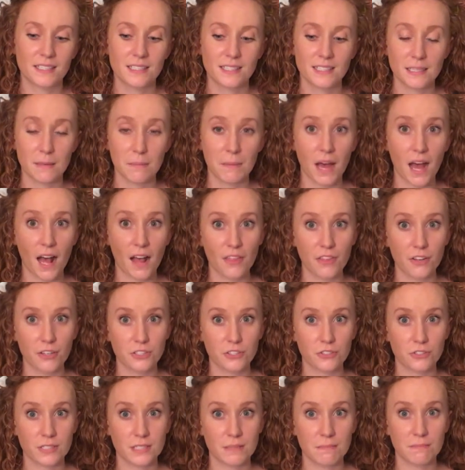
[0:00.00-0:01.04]
Some other
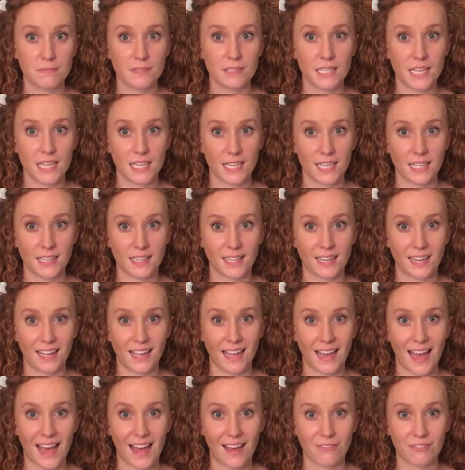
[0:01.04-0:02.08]
dream knitting that I
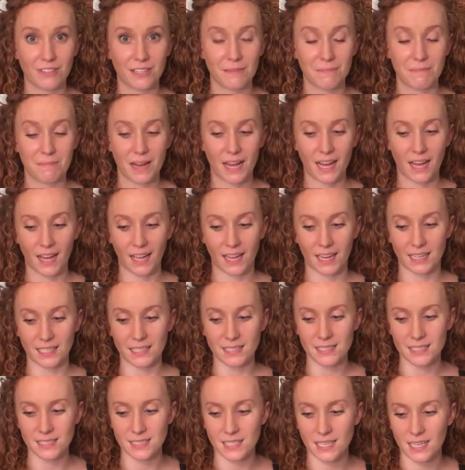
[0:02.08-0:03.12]
have in
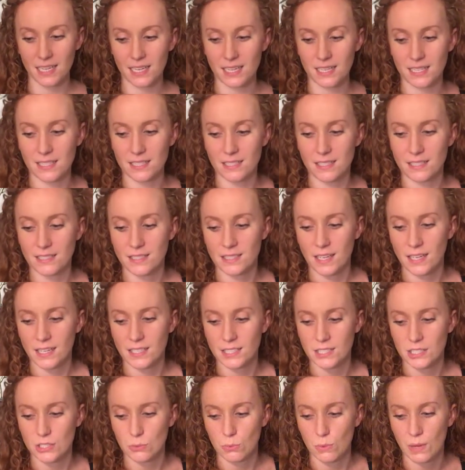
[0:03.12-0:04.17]
mind is a
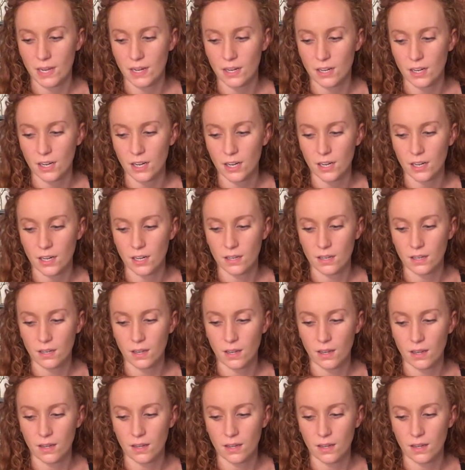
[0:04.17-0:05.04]
sweater.